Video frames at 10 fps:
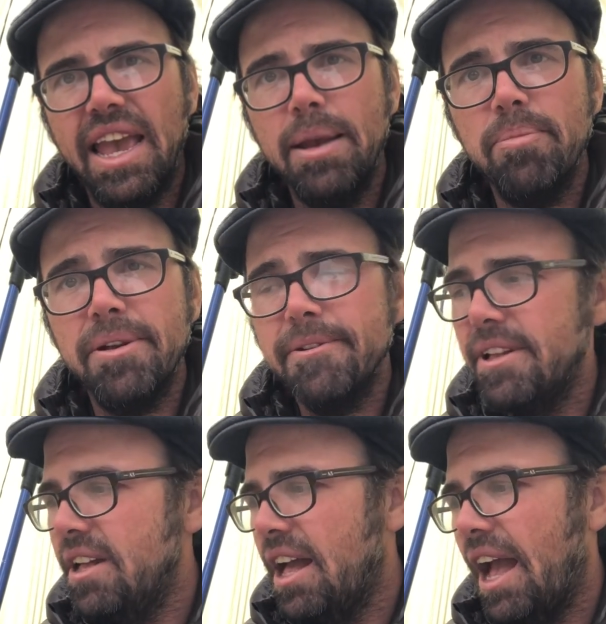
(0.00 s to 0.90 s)
cape,
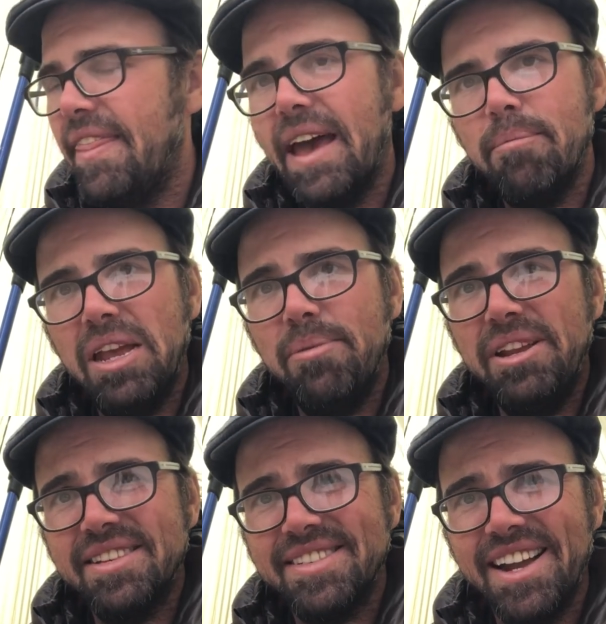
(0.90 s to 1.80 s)
and that made me
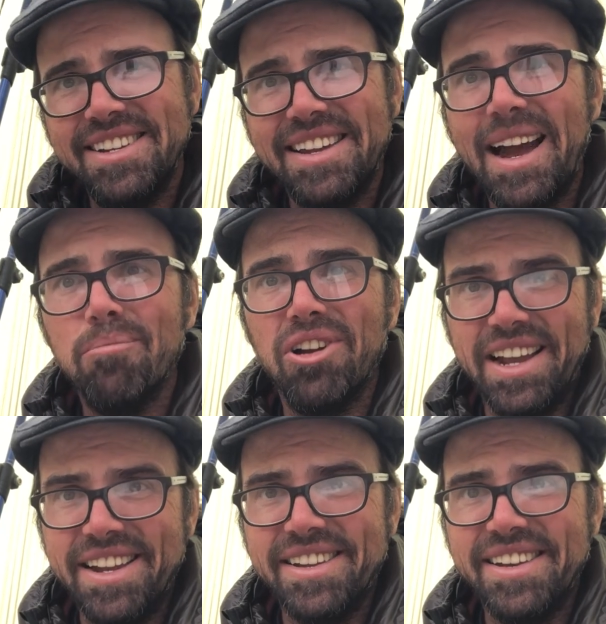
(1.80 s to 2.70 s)
decide to not bring it.